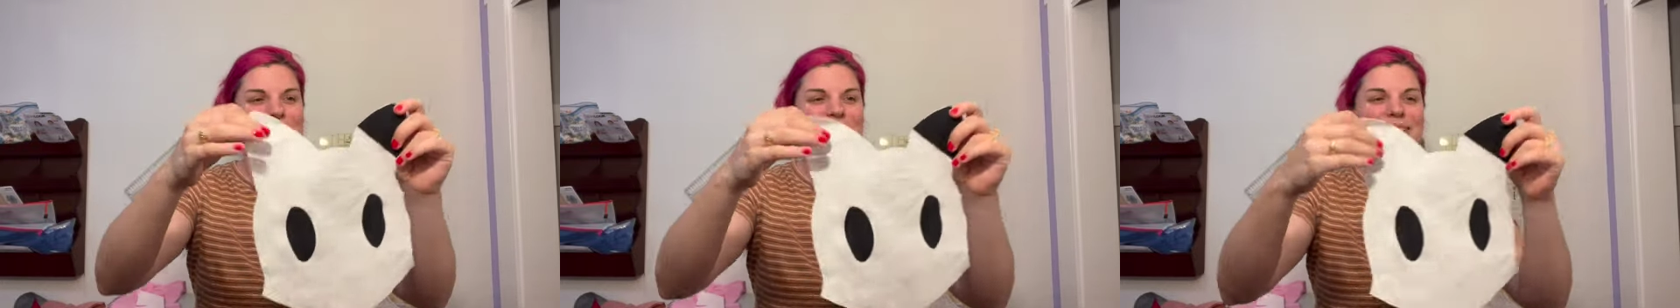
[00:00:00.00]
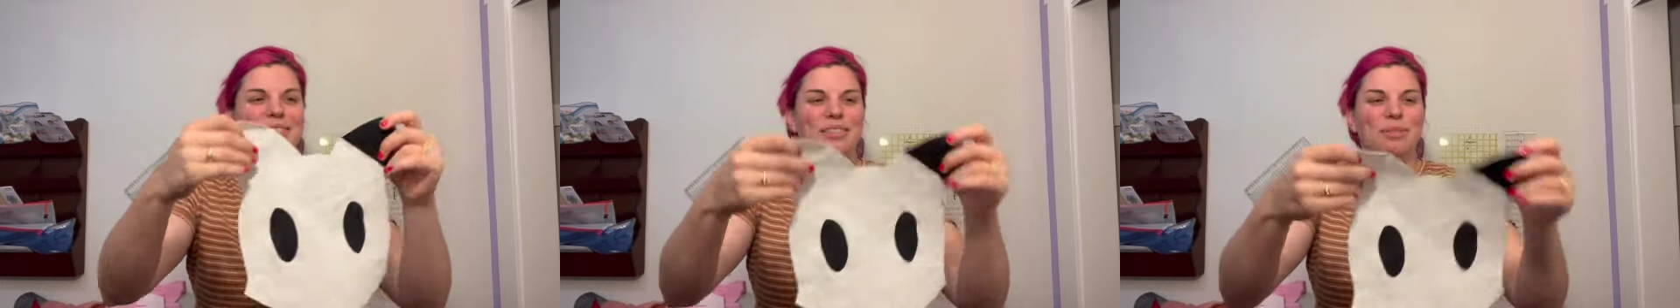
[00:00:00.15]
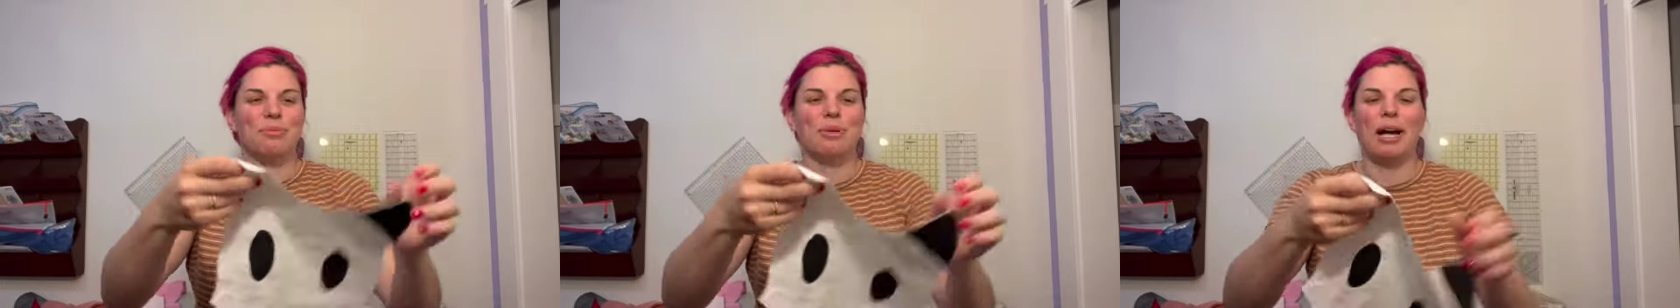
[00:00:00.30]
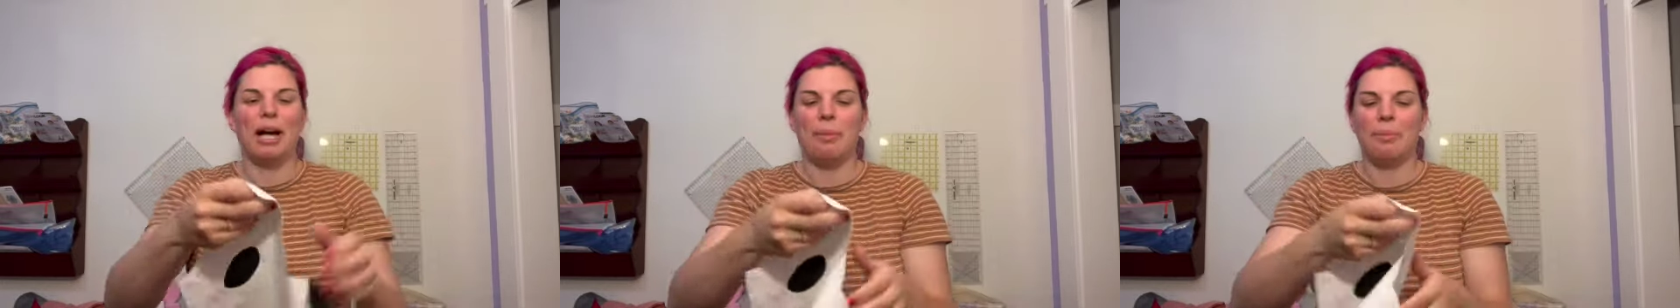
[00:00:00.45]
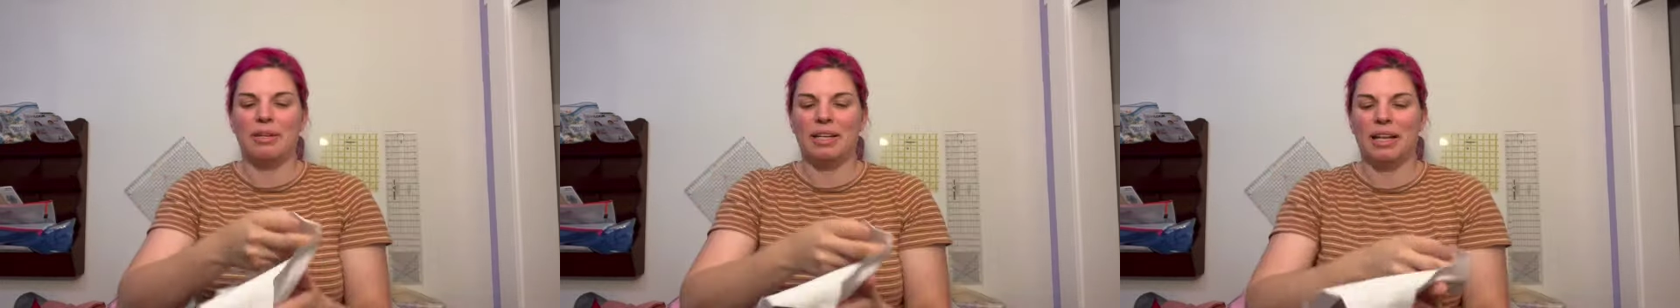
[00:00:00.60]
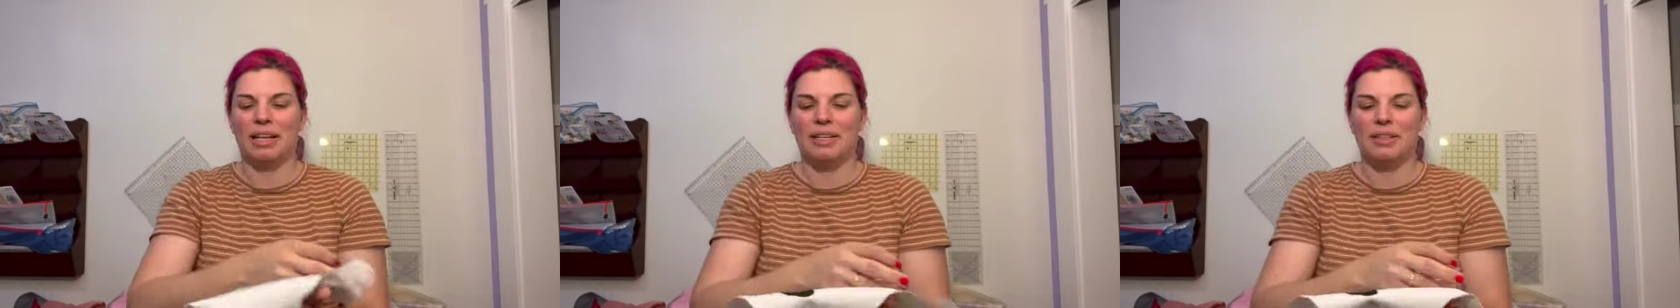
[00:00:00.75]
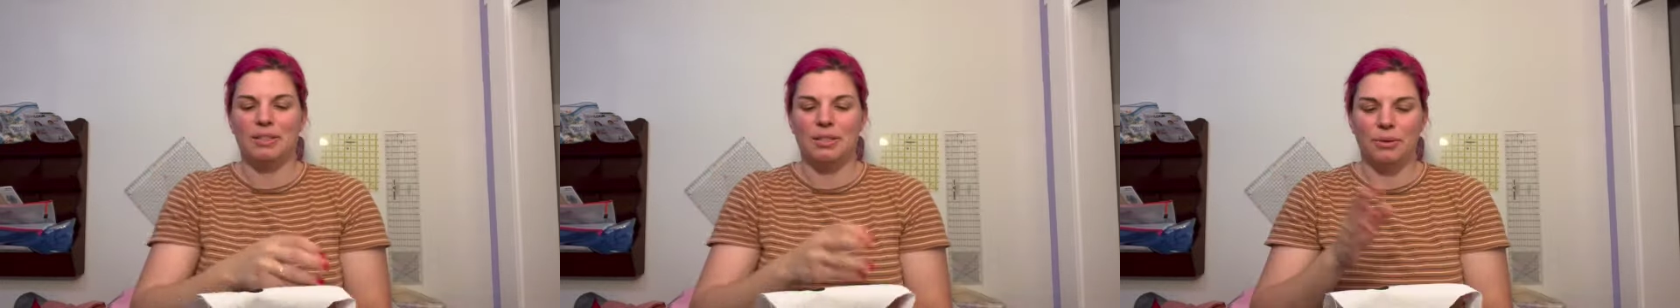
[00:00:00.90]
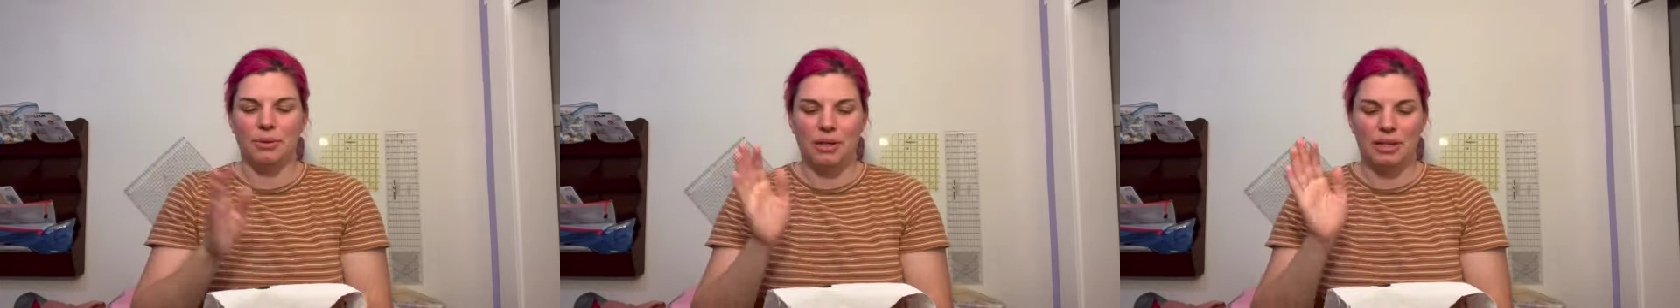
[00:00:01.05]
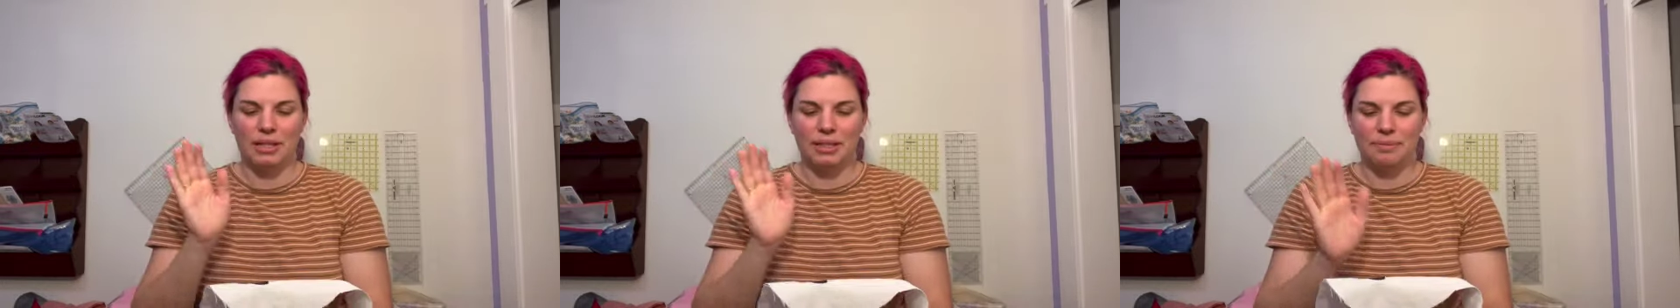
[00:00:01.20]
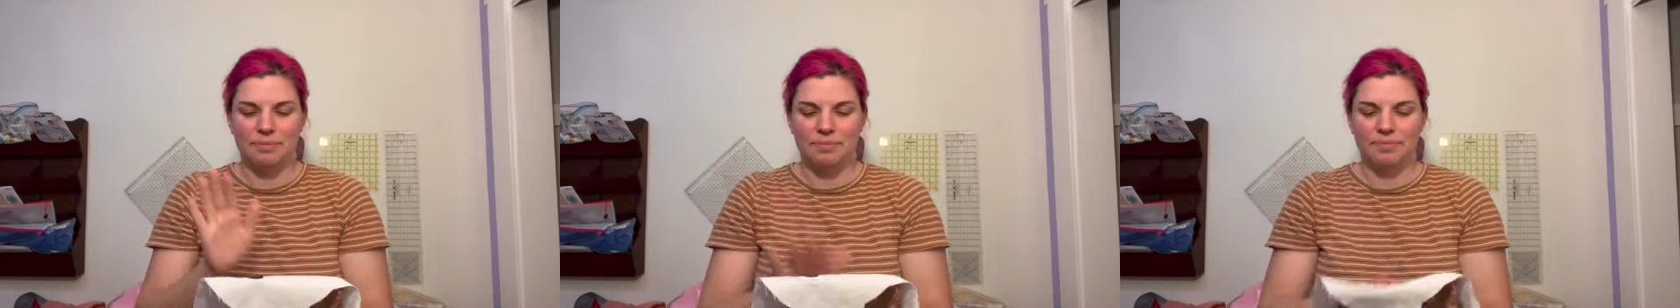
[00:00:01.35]
Some more applique to do on
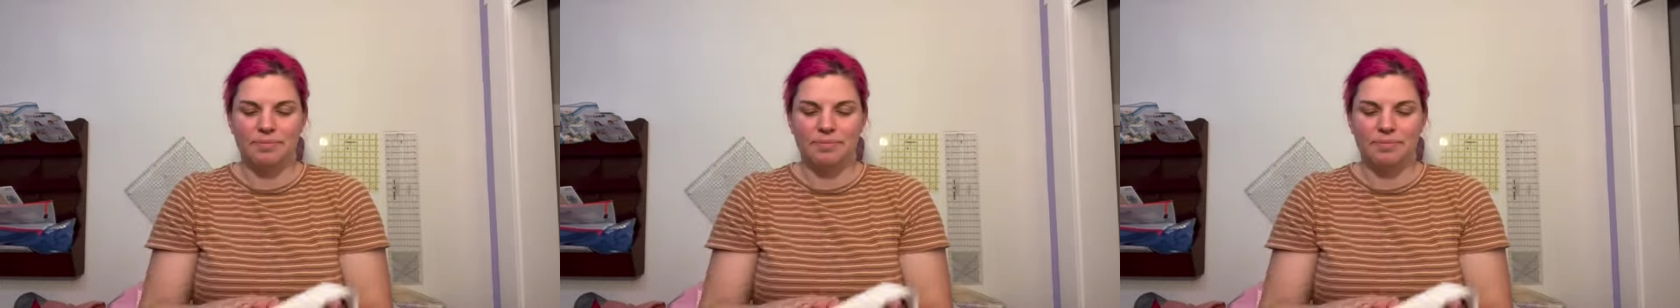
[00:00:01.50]
it.